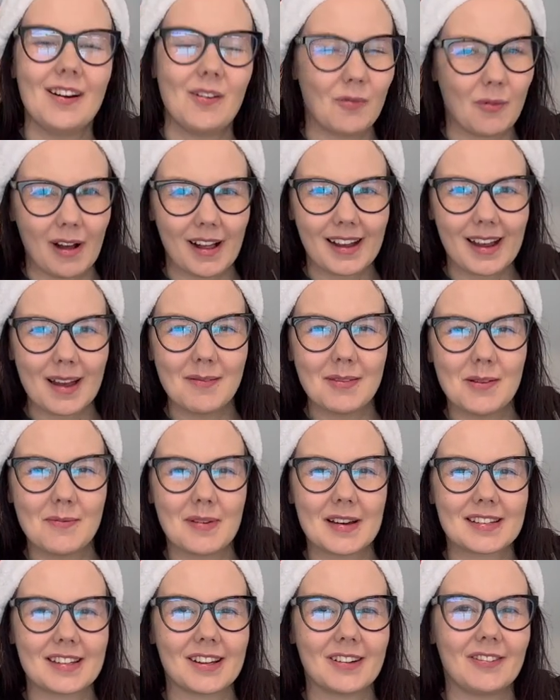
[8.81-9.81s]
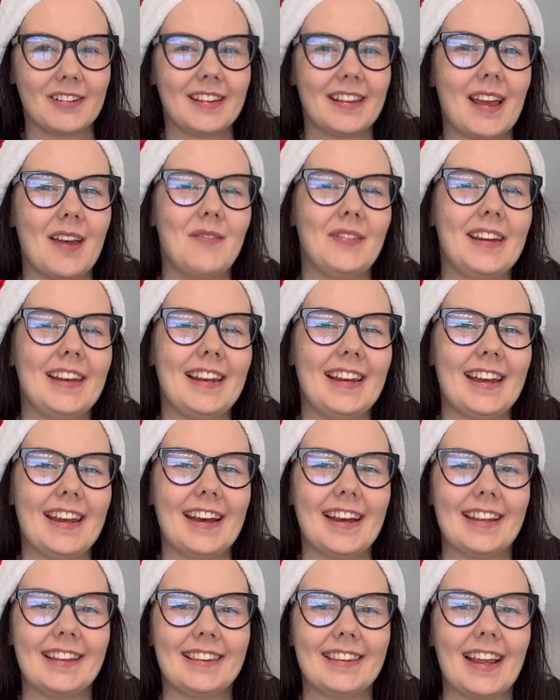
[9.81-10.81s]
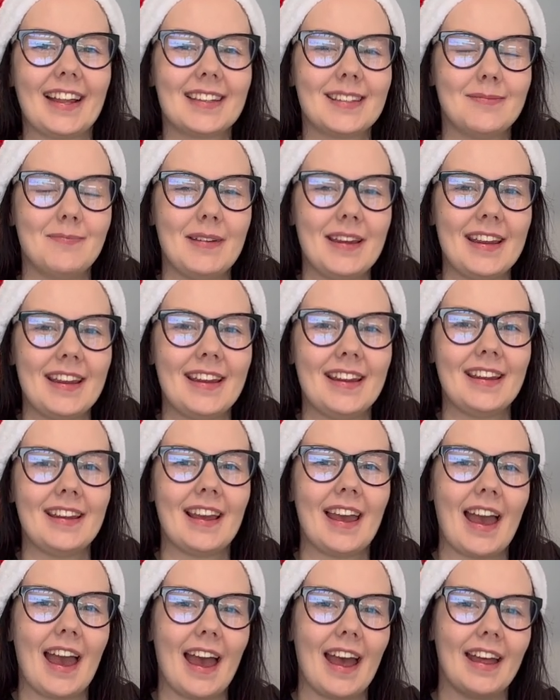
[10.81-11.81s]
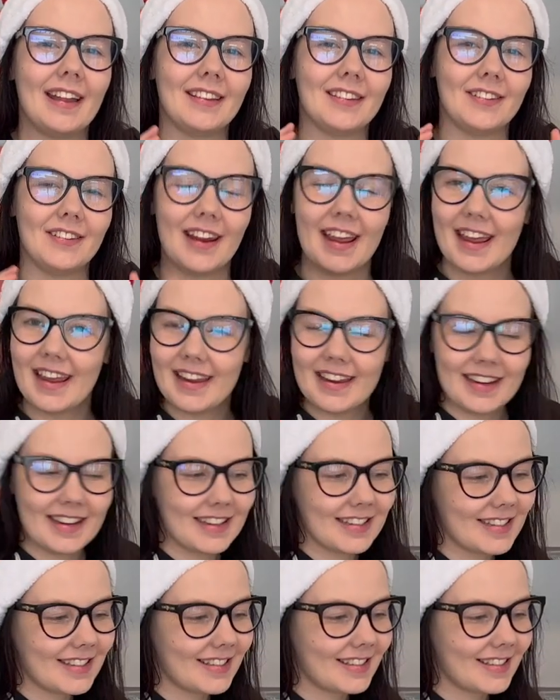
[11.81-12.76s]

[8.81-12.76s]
Welcome to Puzzle with Emilia, that's me, and today is